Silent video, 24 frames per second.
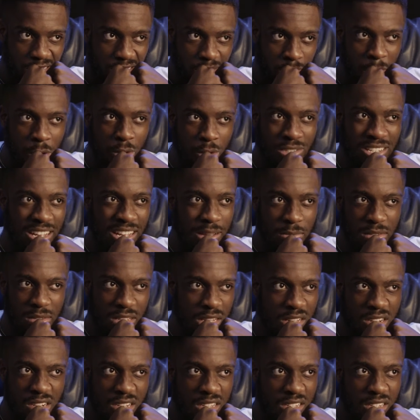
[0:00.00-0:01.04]
Most times they're
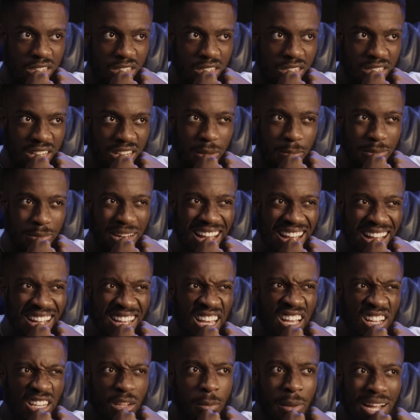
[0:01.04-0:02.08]
not. They be like...
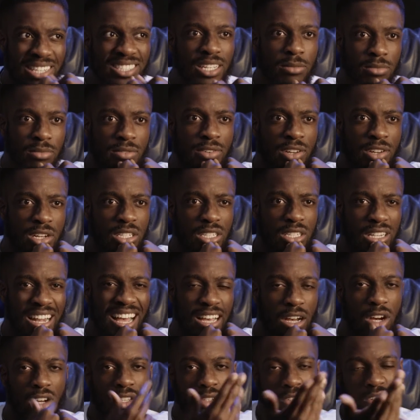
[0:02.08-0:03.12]
The amount of times I've heard,
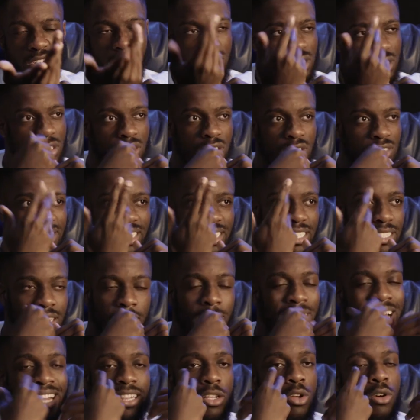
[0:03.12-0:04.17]
like, oh, you're a diss. And
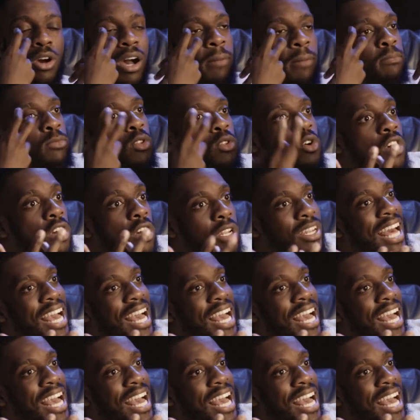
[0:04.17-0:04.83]
I'm like, no, I'm not.